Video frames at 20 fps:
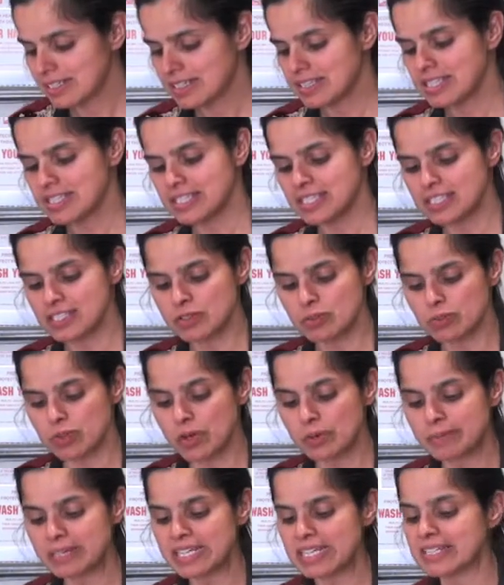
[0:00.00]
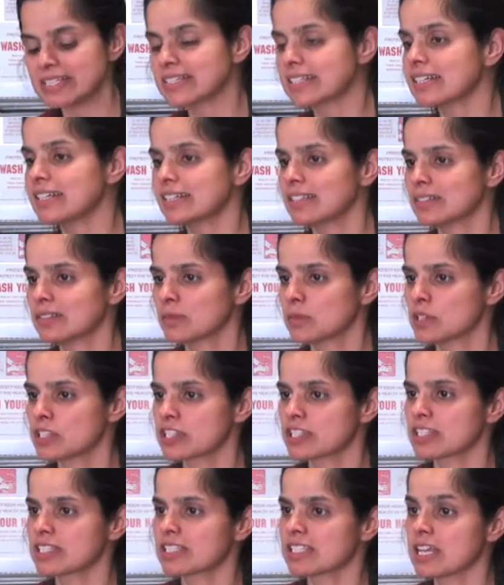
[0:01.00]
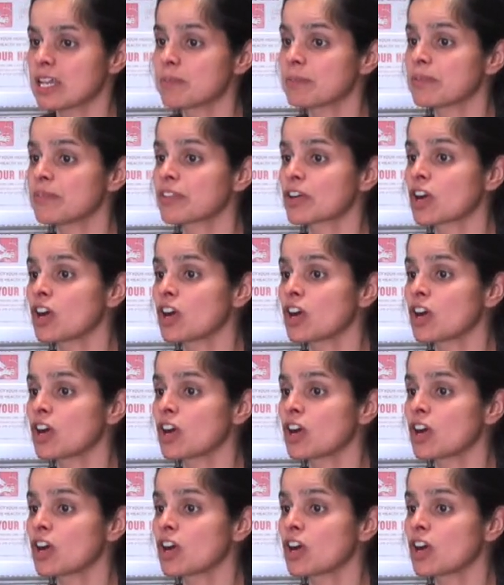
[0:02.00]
This is a Romanesca, which is a type of a